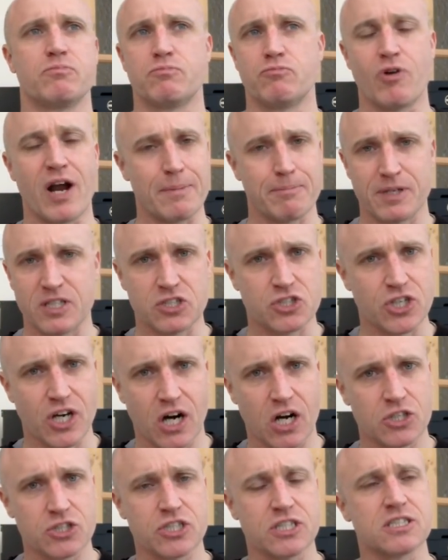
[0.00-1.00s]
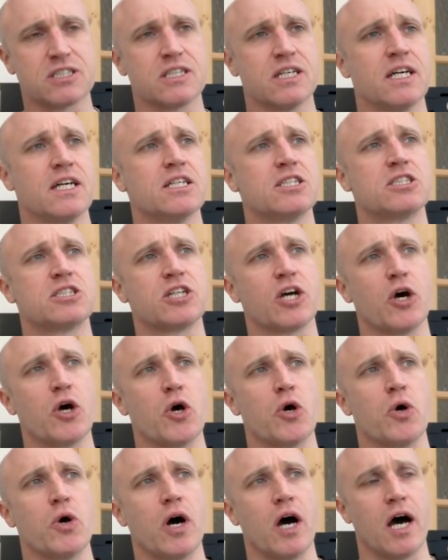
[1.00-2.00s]
rapid charges.
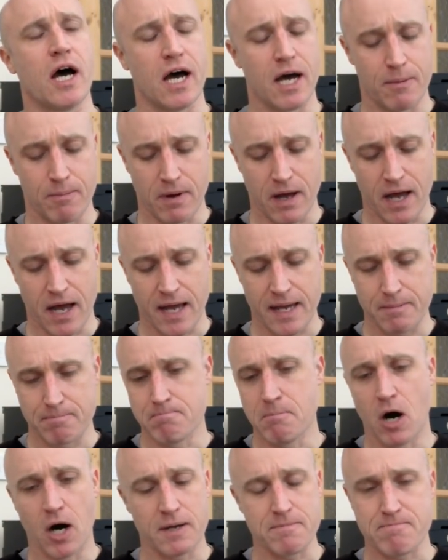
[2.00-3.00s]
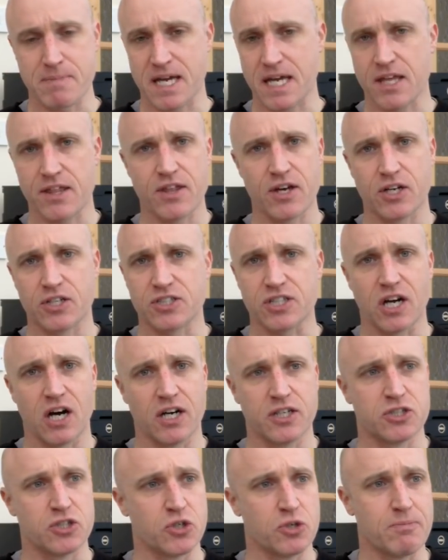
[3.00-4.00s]
So it might be that
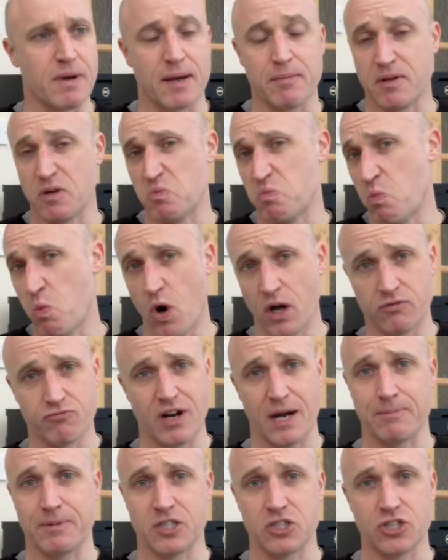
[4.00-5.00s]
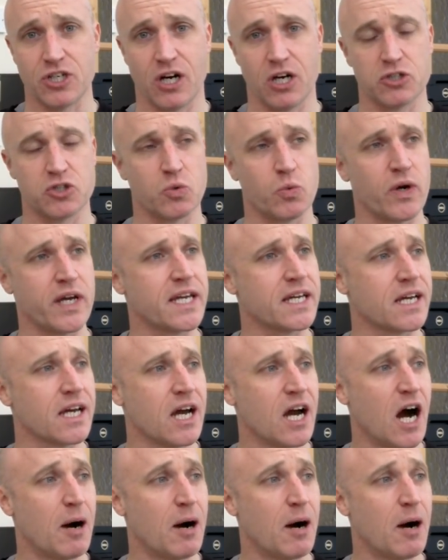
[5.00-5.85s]
I do maybe one rapid charge a week.